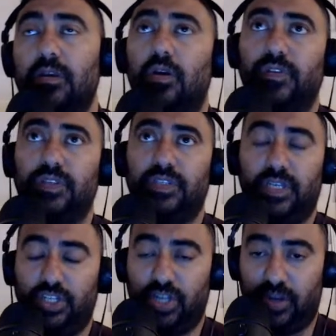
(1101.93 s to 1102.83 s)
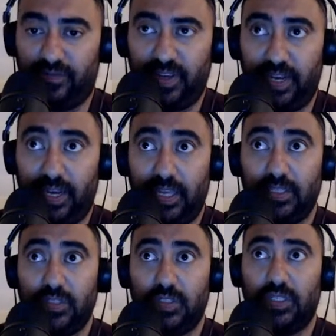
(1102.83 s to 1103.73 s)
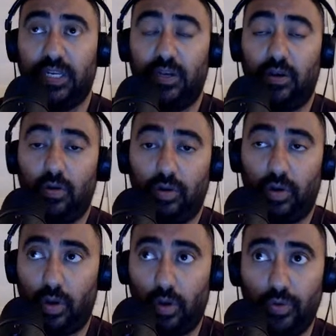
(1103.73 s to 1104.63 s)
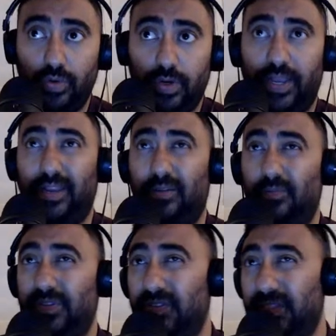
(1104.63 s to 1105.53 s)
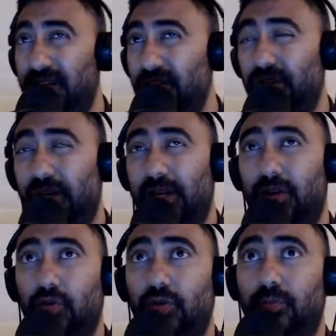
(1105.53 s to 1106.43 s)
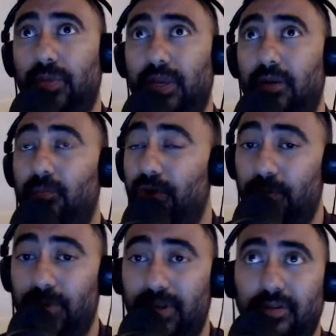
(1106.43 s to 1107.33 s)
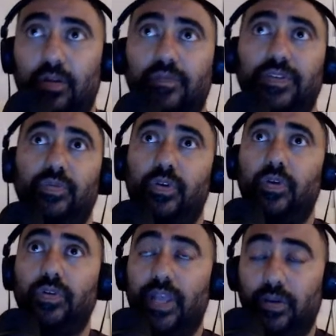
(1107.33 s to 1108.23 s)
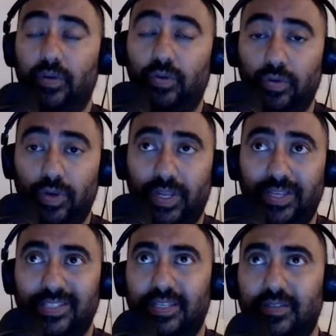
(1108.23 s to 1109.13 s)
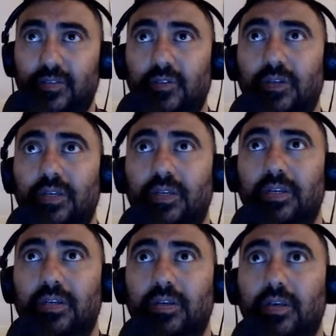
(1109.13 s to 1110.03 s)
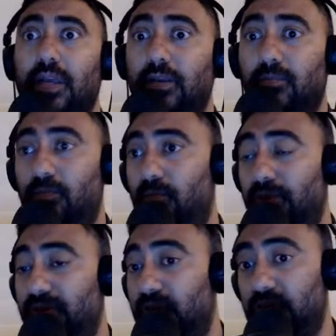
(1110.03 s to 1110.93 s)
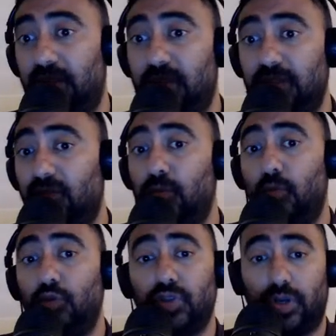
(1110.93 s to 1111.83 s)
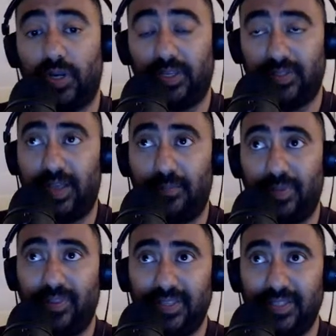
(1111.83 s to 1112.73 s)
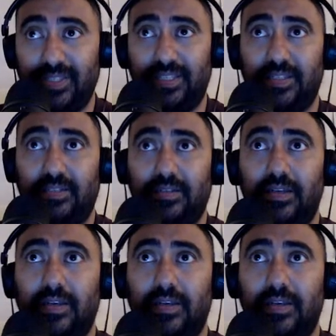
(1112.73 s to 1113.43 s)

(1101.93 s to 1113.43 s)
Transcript: Obviously, João Felix in on loan and potentially could be a permanent. Obviously, we've got Nkunku next season and potentially there's a few more signings to happen this season.